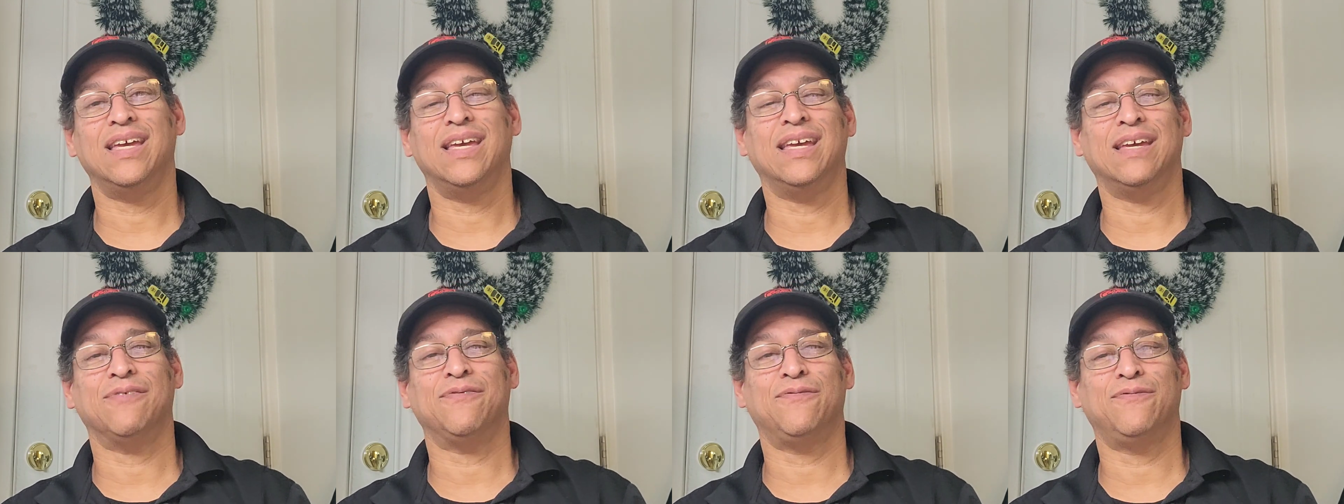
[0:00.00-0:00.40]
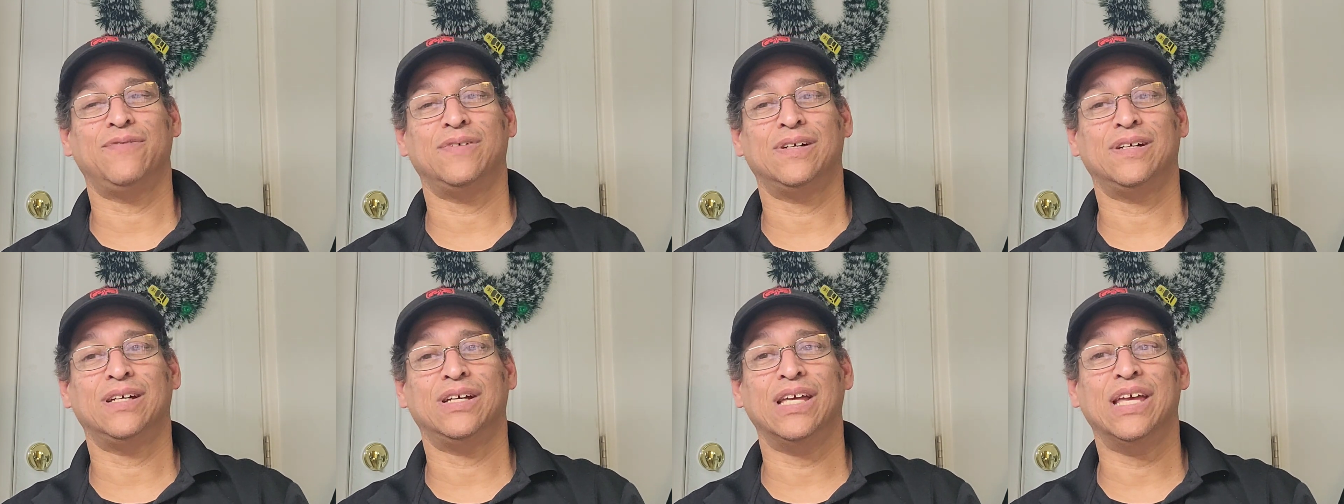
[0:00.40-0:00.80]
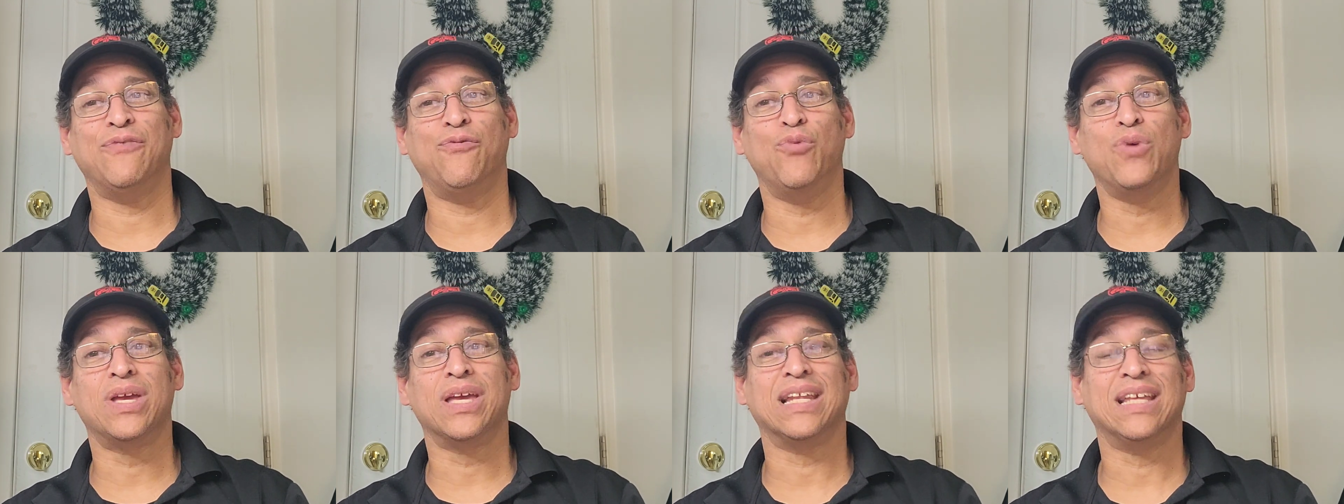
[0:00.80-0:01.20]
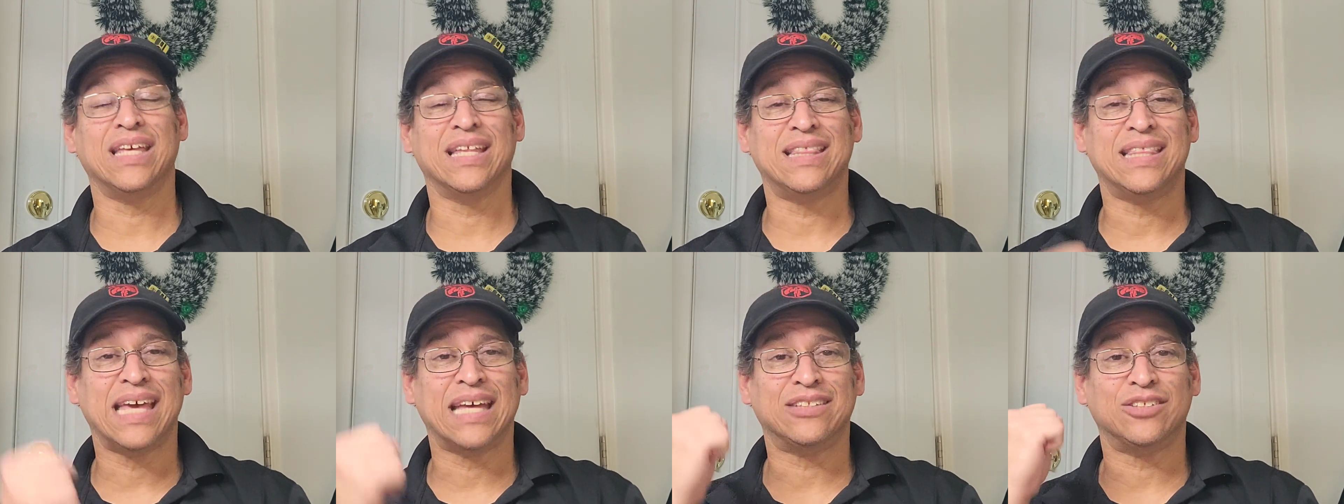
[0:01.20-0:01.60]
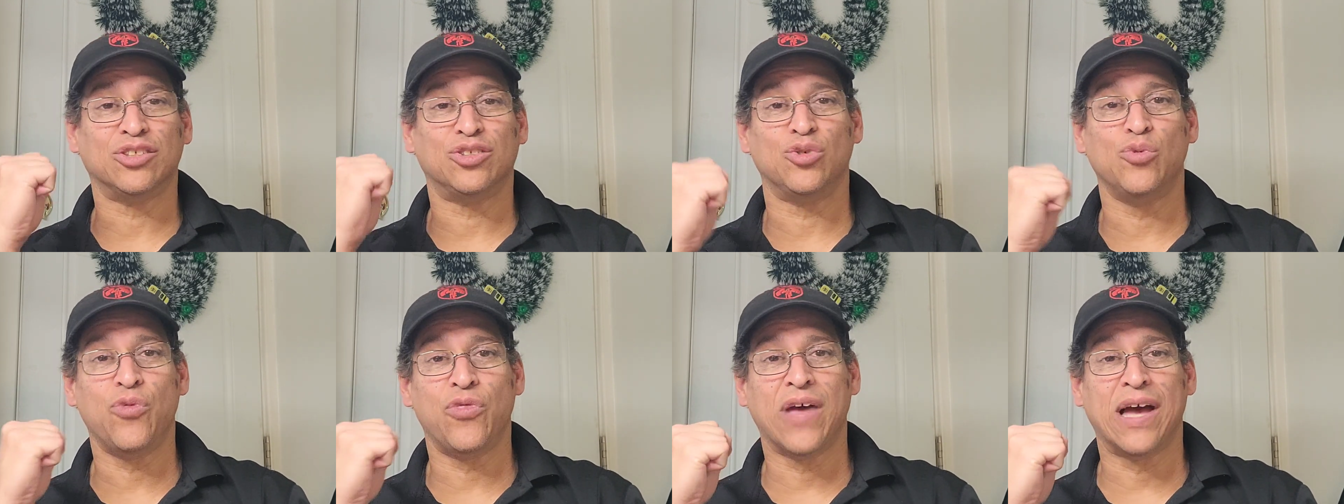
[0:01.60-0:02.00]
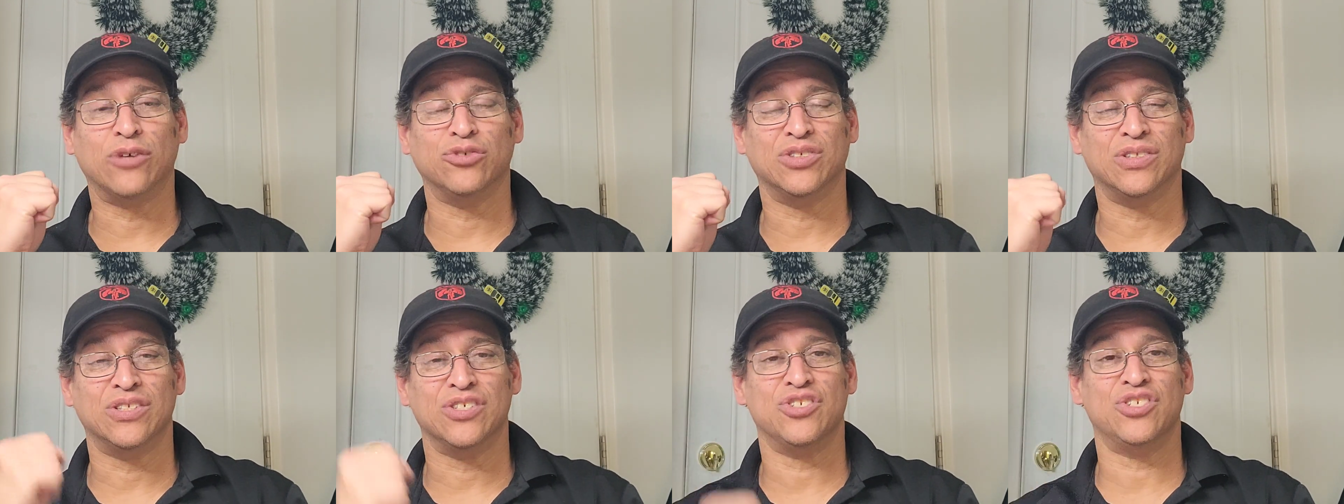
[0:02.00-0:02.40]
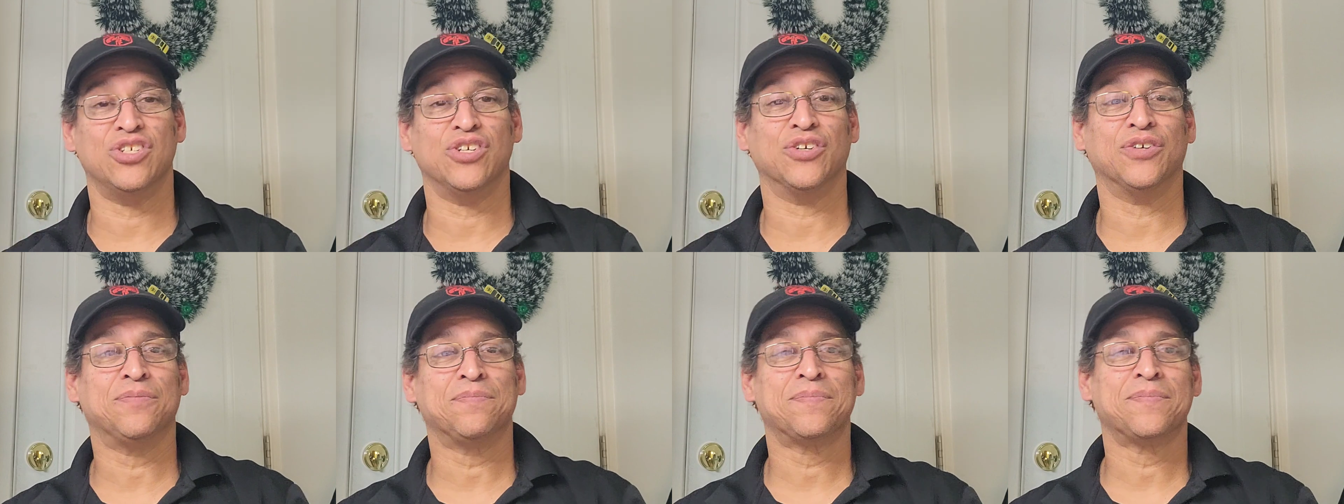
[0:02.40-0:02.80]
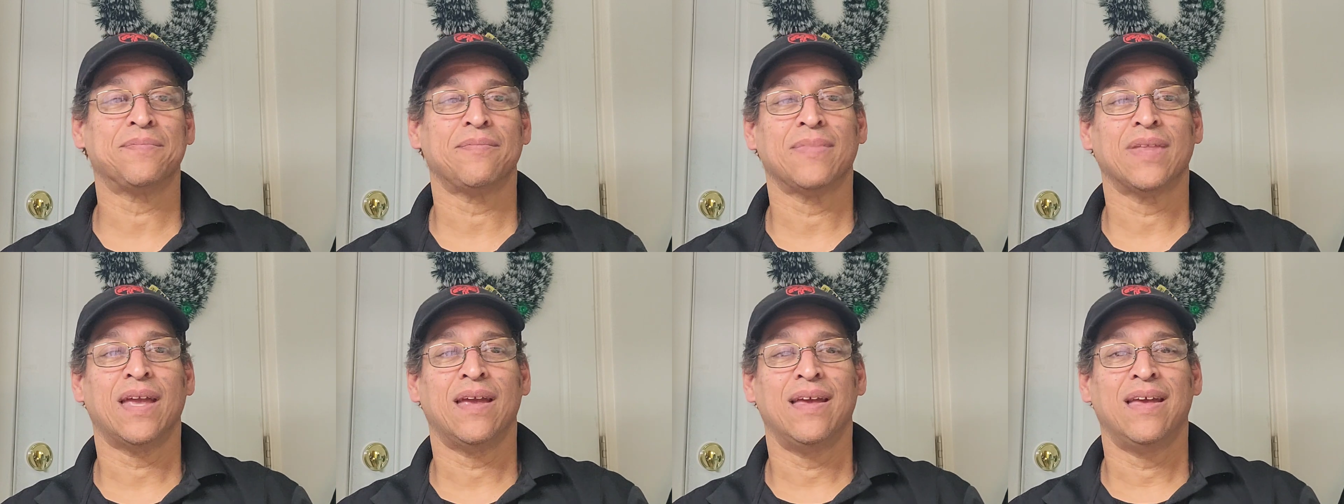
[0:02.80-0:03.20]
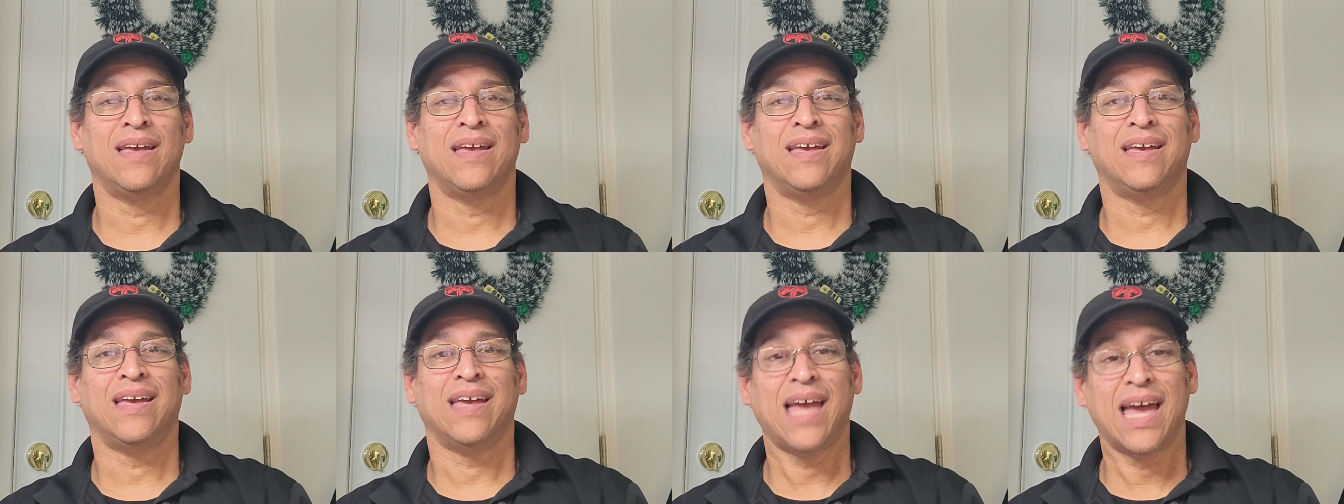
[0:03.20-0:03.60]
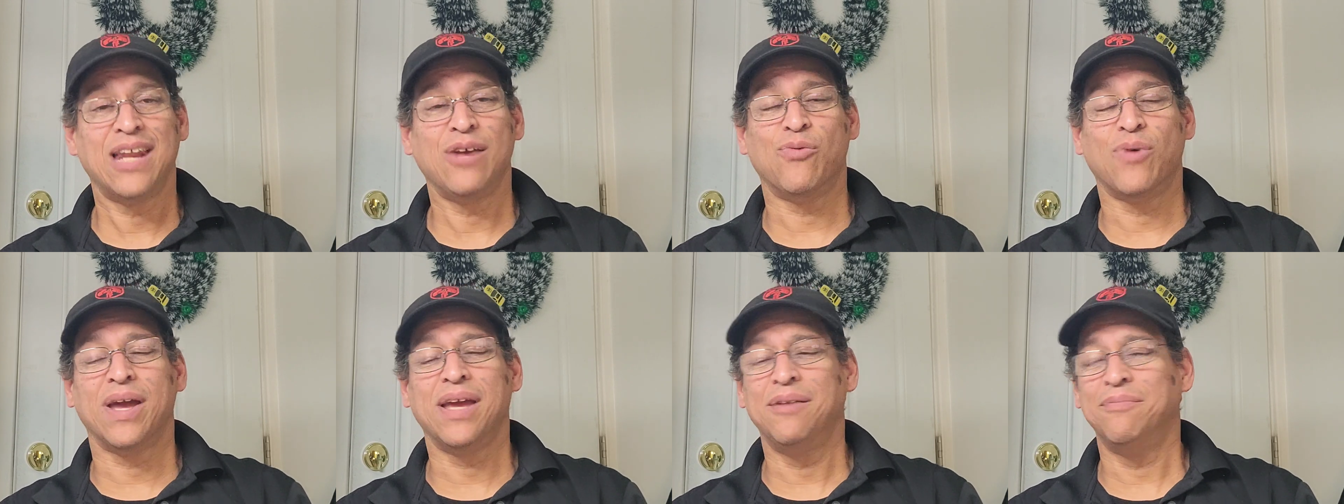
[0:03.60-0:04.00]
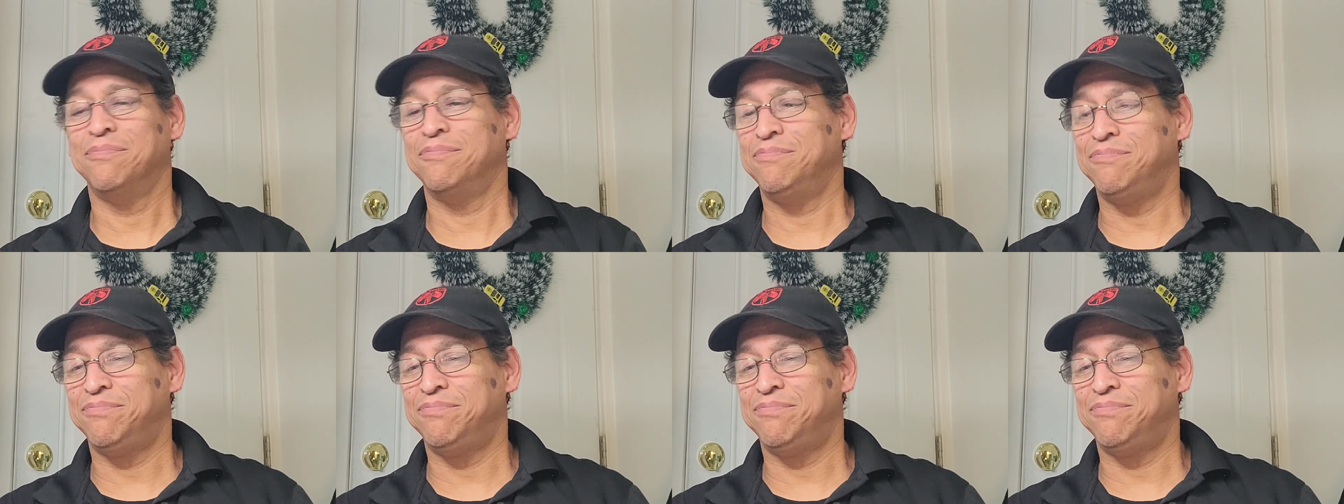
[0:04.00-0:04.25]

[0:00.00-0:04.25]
if uh, if we can get that to 2,000 this year. Anyway,